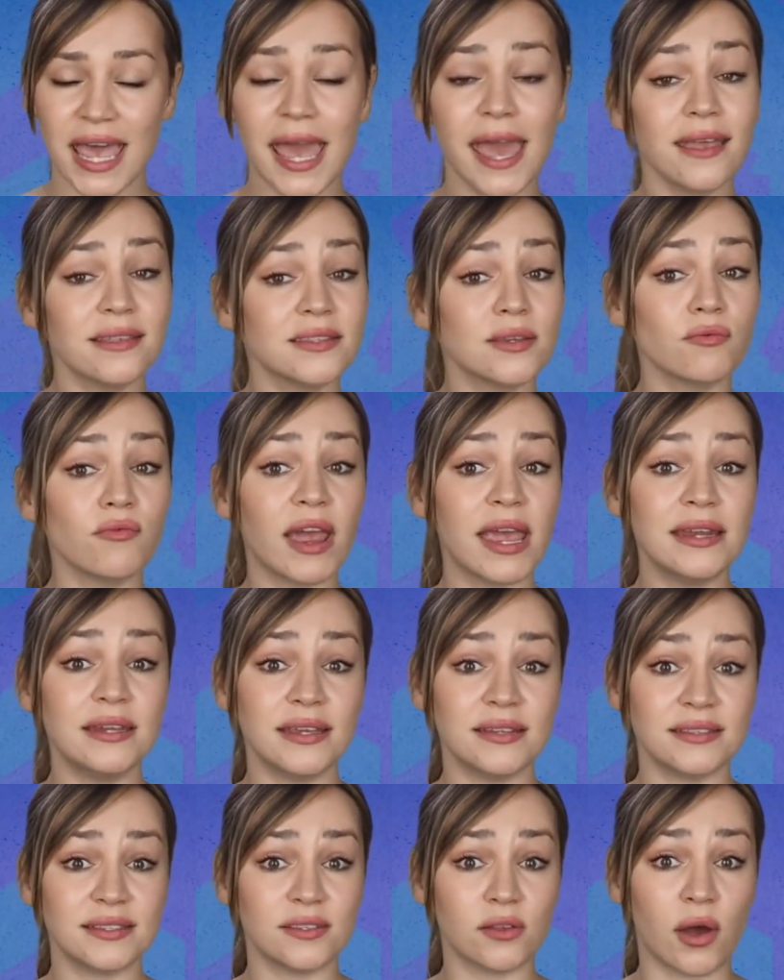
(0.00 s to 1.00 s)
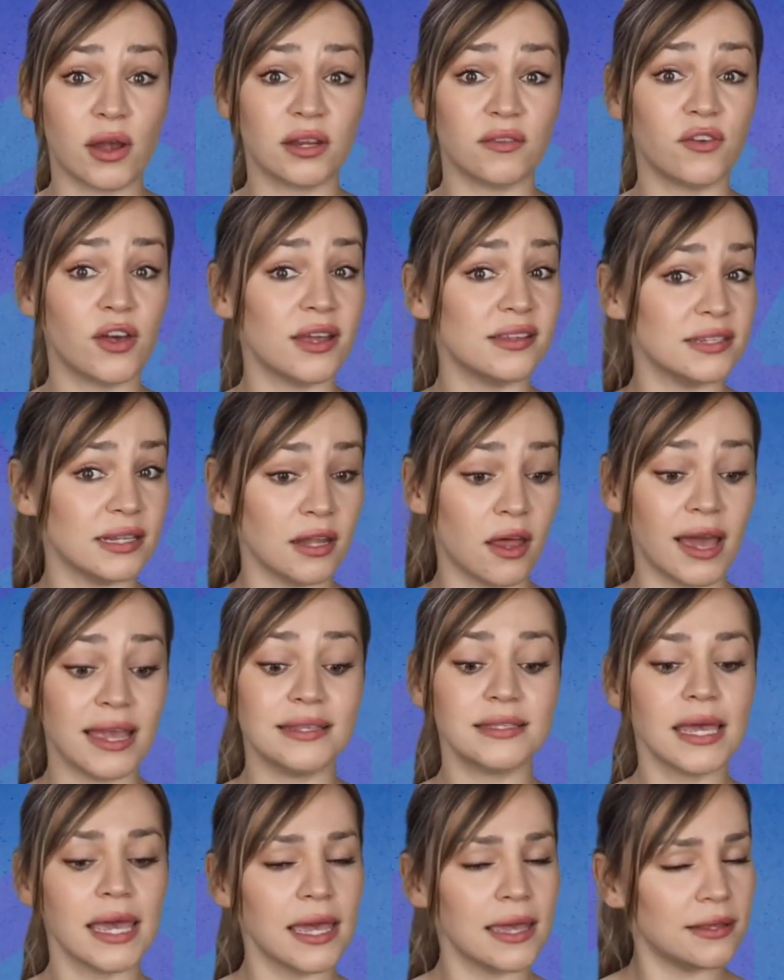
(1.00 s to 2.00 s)
it's a radiant sign of her
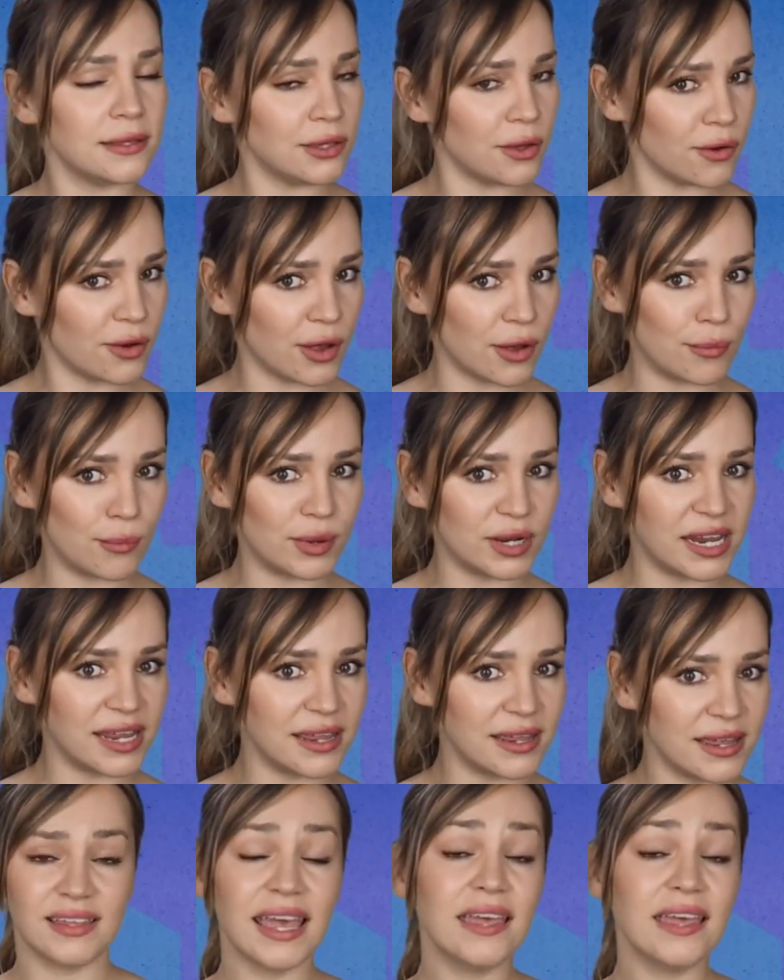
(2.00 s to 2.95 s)
delight in your company.